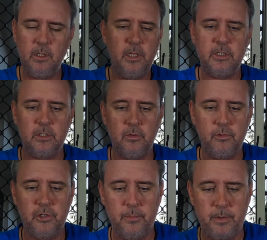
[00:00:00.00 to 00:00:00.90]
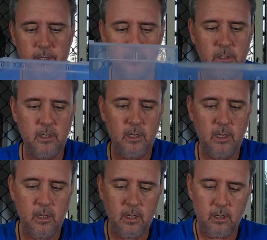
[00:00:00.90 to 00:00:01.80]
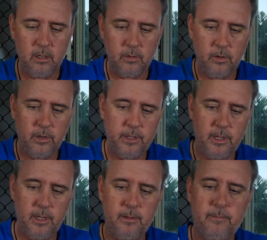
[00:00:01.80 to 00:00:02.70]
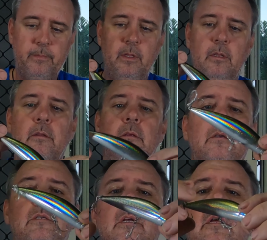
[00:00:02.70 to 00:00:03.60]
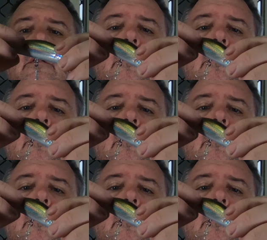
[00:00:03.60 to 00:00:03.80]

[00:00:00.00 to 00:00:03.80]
This is all jerkbaits. Like I got here, you can see another